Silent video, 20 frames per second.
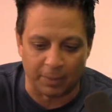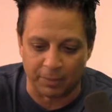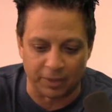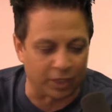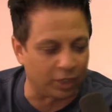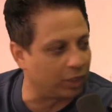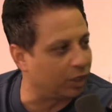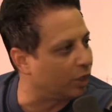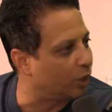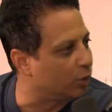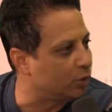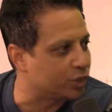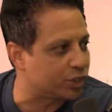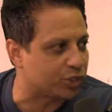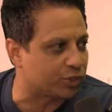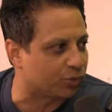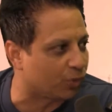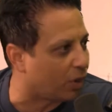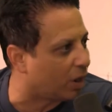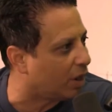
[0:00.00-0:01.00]
I'm going to close
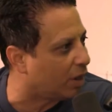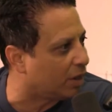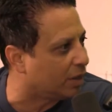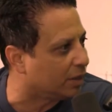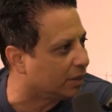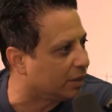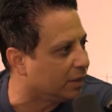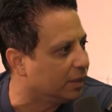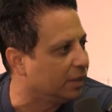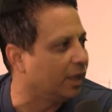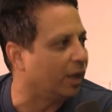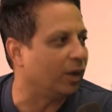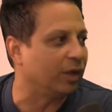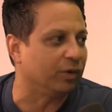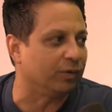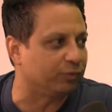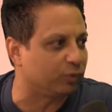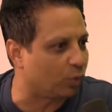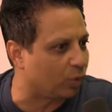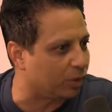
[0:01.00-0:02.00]
strong. I
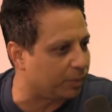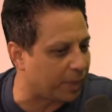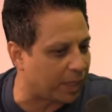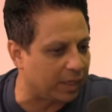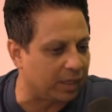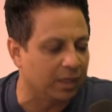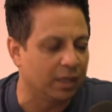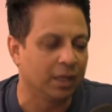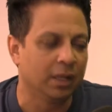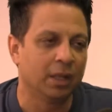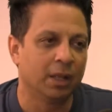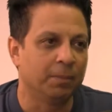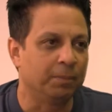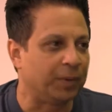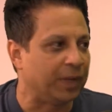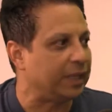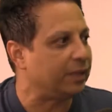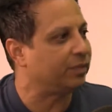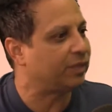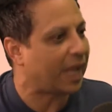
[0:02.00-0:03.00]
don't have to worry about it.
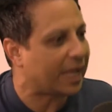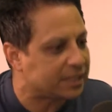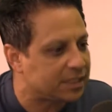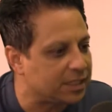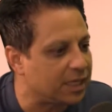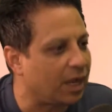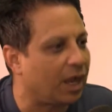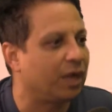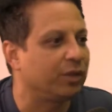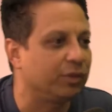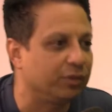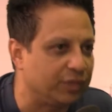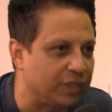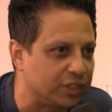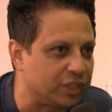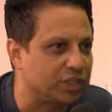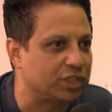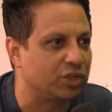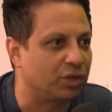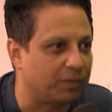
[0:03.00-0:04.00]
But that's the other
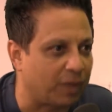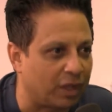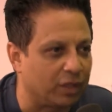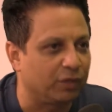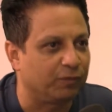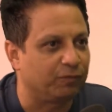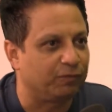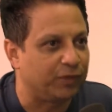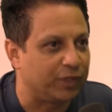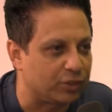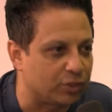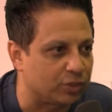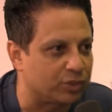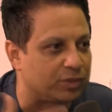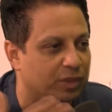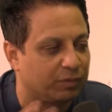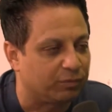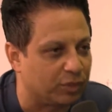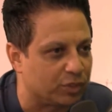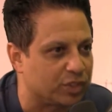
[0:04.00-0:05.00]
thing. Just so other features,
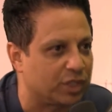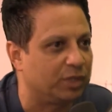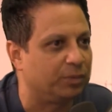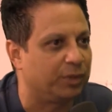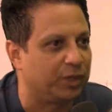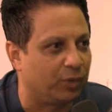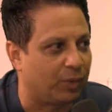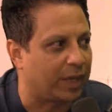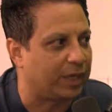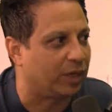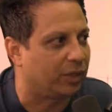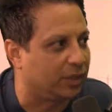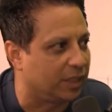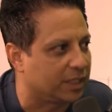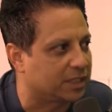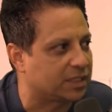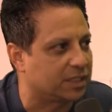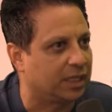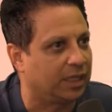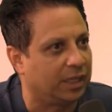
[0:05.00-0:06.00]
if there's anybody now
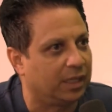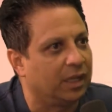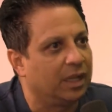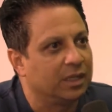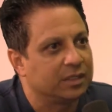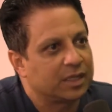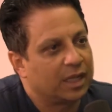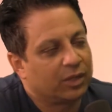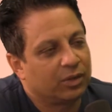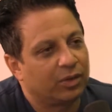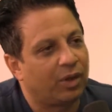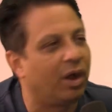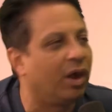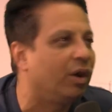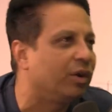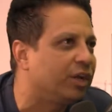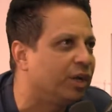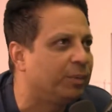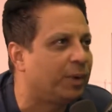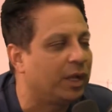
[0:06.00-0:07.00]
listening, it's like,
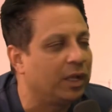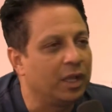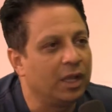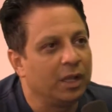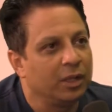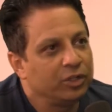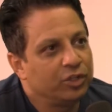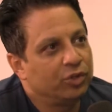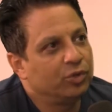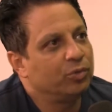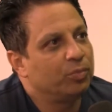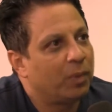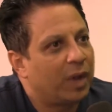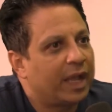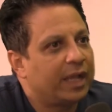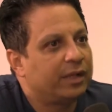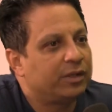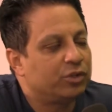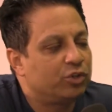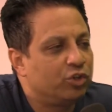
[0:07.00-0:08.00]
oh, come on, you
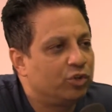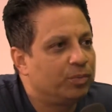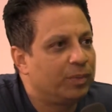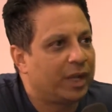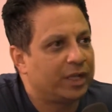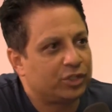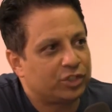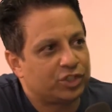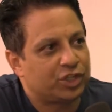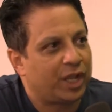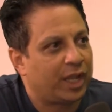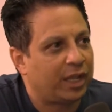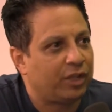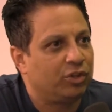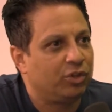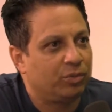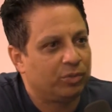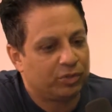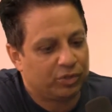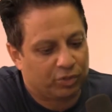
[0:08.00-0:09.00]
might change.
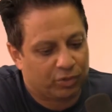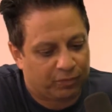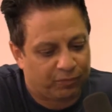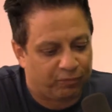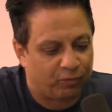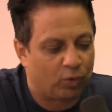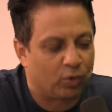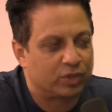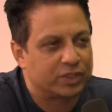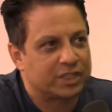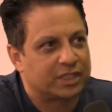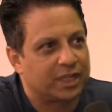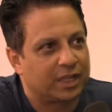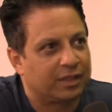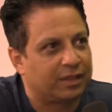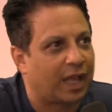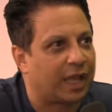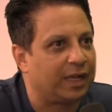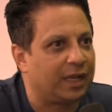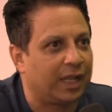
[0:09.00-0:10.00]
You're
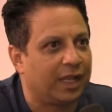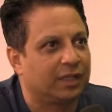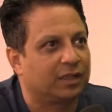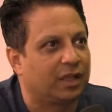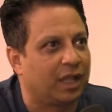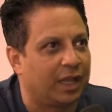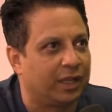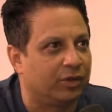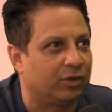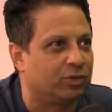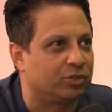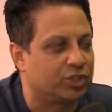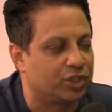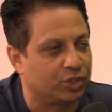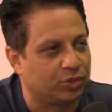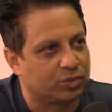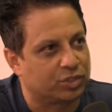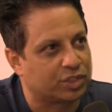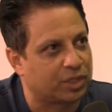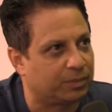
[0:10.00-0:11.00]
forcing that headliner
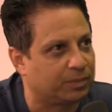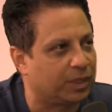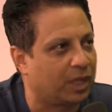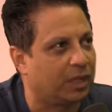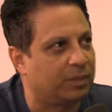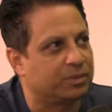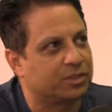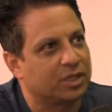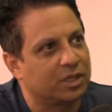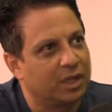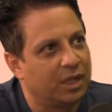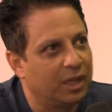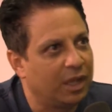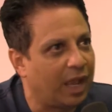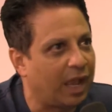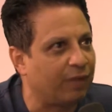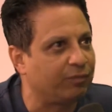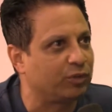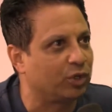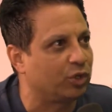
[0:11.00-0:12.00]
to sometimes
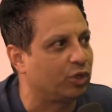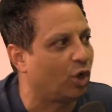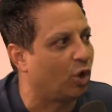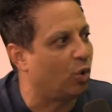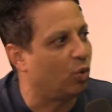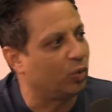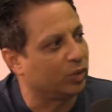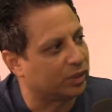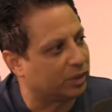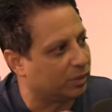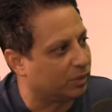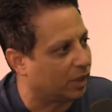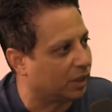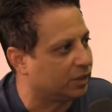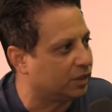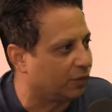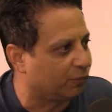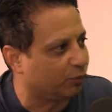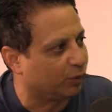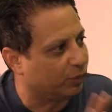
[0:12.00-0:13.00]
have to go with a
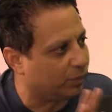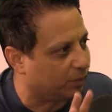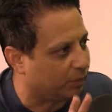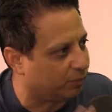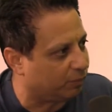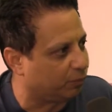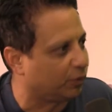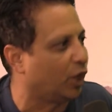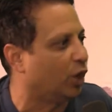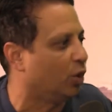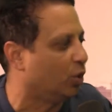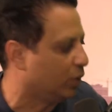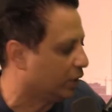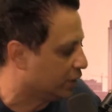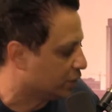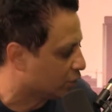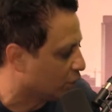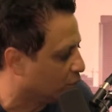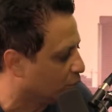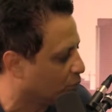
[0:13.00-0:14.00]
different flow in
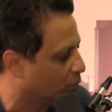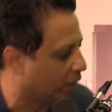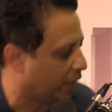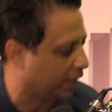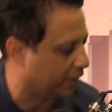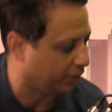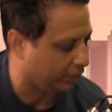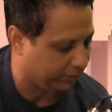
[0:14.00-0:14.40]
his own way.